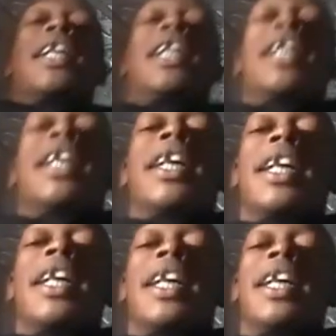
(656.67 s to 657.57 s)

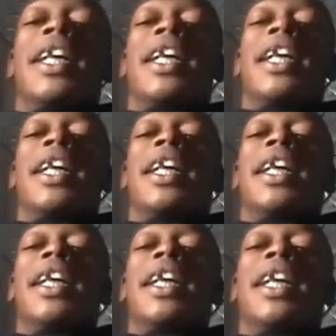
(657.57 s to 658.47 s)

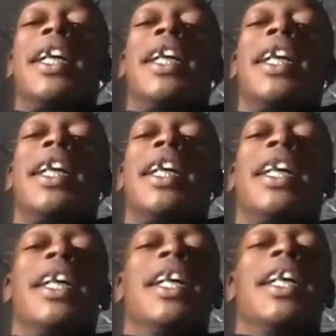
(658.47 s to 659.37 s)

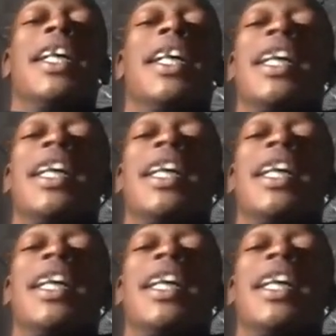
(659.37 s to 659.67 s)
[no speech]